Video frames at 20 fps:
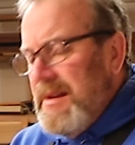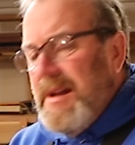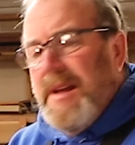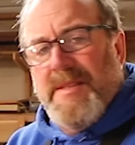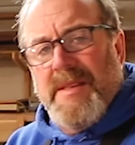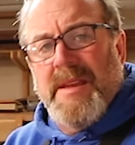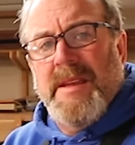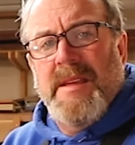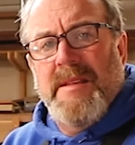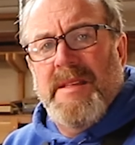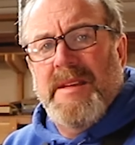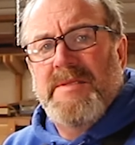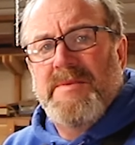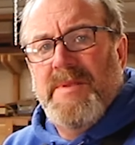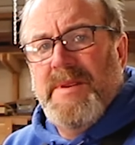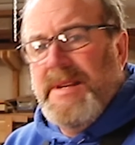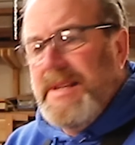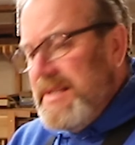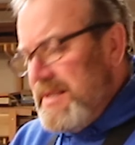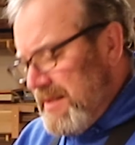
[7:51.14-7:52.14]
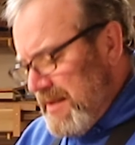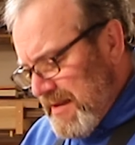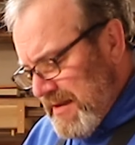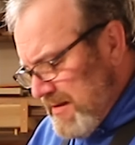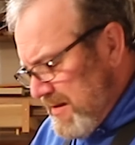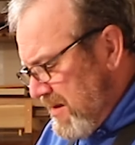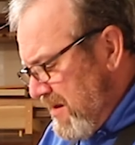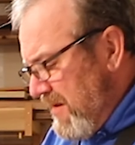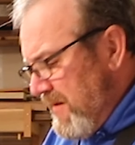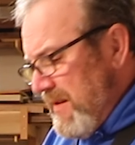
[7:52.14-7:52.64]
I think that's what it is.
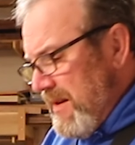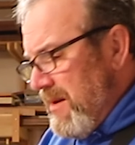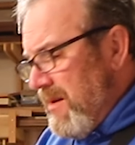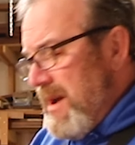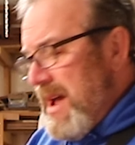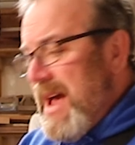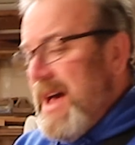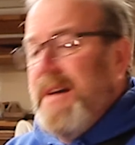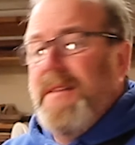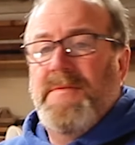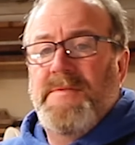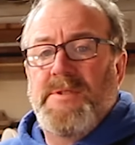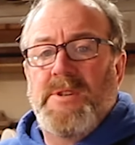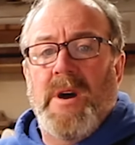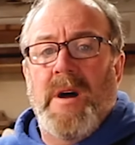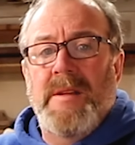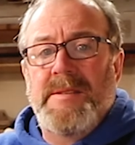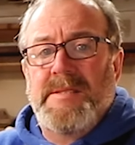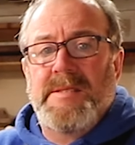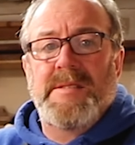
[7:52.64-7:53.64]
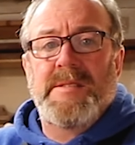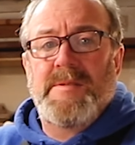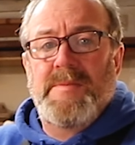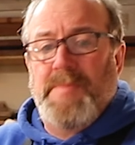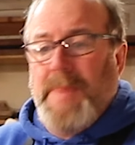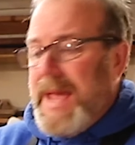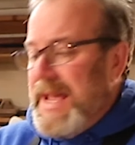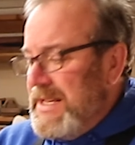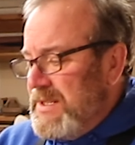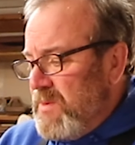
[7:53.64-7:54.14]
So if you don't have Johnson's
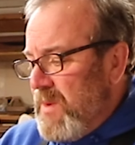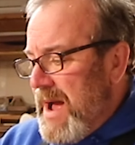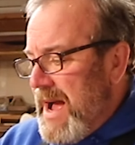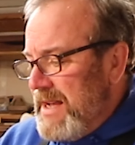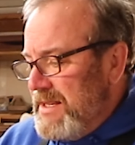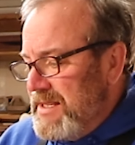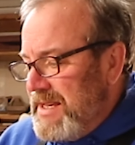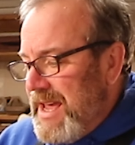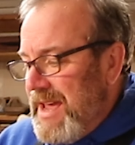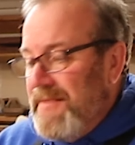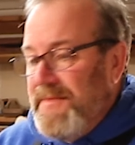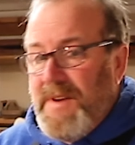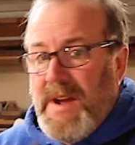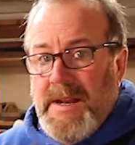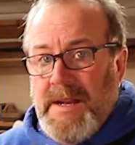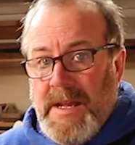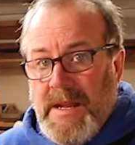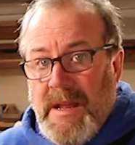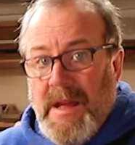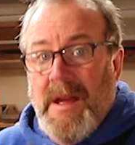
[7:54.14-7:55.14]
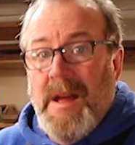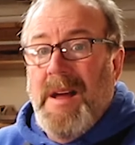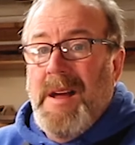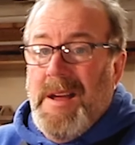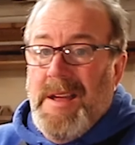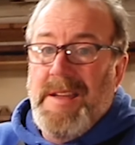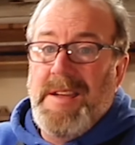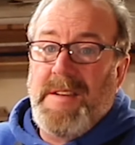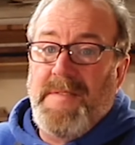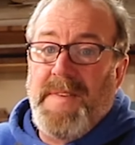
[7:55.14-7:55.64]
Paste Wax, can't find it,
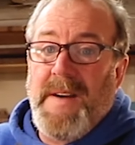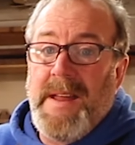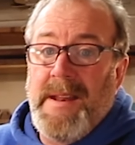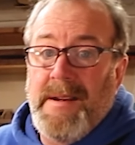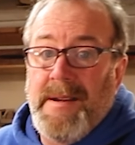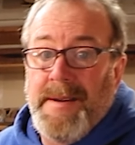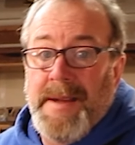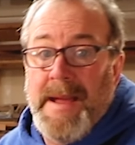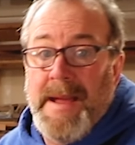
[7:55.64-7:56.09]
you can find it on